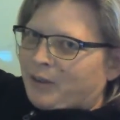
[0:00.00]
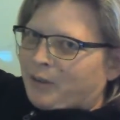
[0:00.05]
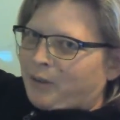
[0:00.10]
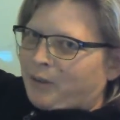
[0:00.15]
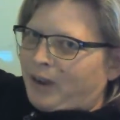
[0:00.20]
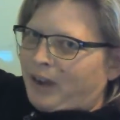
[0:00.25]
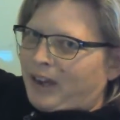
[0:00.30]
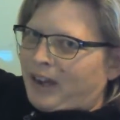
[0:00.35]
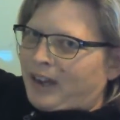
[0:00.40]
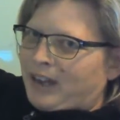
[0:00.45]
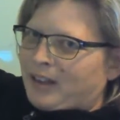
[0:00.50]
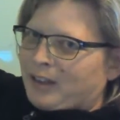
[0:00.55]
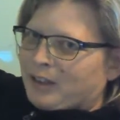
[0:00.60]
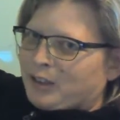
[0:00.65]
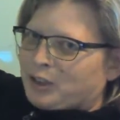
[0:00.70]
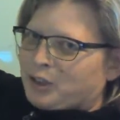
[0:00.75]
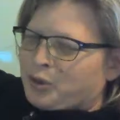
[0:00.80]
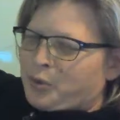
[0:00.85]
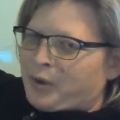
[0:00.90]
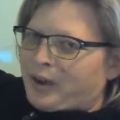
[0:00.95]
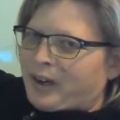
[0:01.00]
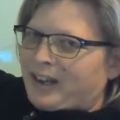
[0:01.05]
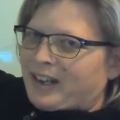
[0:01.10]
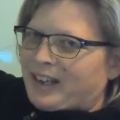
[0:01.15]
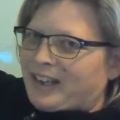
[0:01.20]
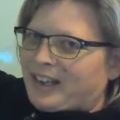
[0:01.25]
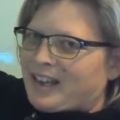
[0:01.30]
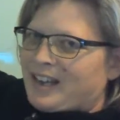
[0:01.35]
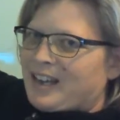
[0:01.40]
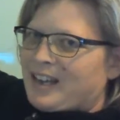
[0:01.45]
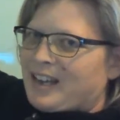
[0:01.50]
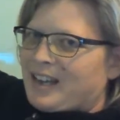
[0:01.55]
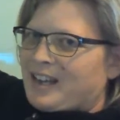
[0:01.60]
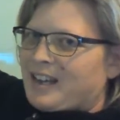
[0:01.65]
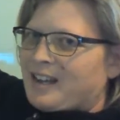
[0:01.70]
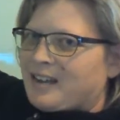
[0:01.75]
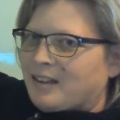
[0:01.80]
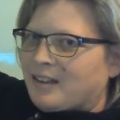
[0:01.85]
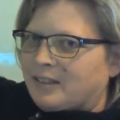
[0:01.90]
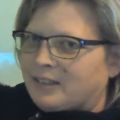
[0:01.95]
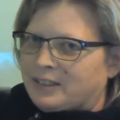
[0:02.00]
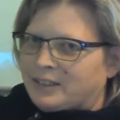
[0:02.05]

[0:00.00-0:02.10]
okay, the short E.